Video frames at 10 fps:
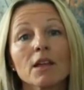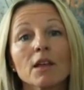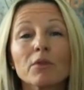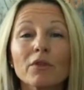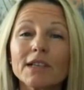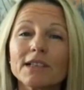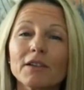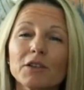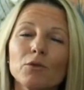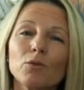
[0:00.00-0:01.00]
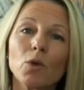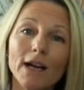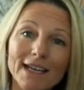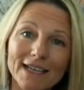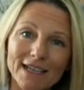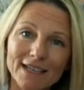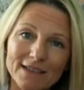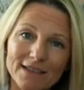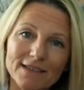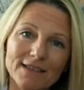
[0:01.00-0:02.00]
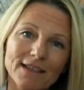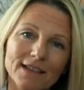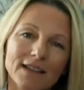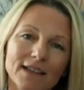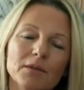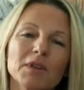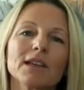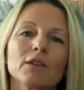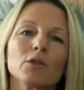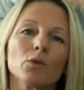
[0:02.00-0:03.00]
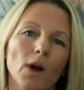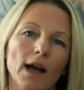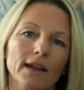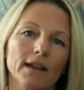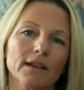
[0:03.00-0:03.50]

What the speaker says: Before I tell you what it is, let me tell you why.